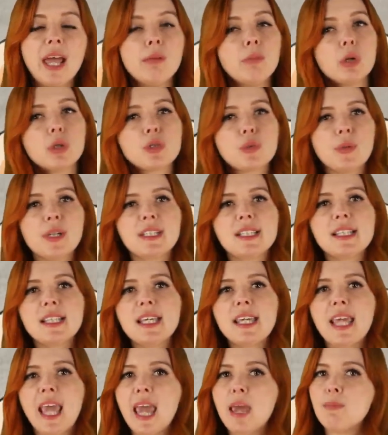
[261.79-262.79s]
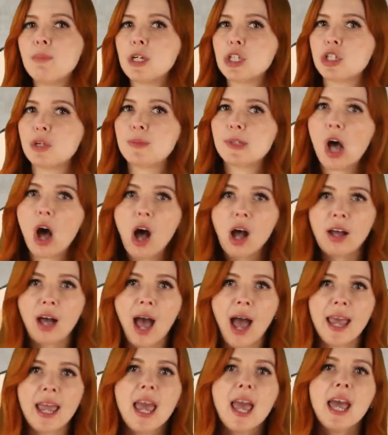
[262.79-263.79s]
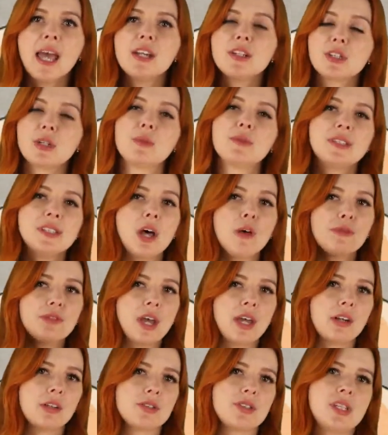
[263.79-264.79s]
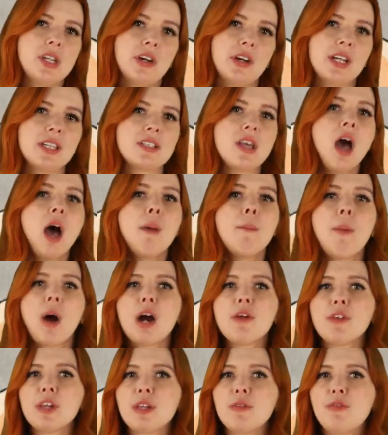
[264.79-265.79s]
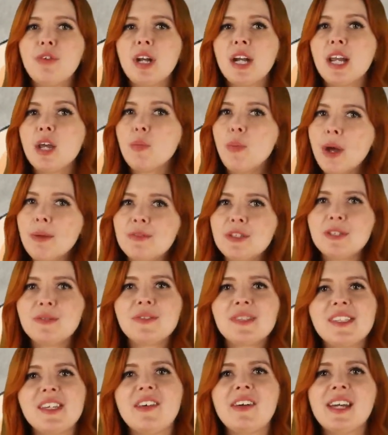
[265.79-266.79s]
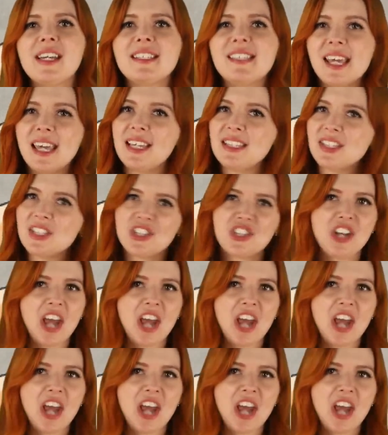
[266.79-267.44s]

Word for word: and most recently Kate Bishop's Hawkeye in his own self-titled series, Marvel Infinity Webtoon series, It's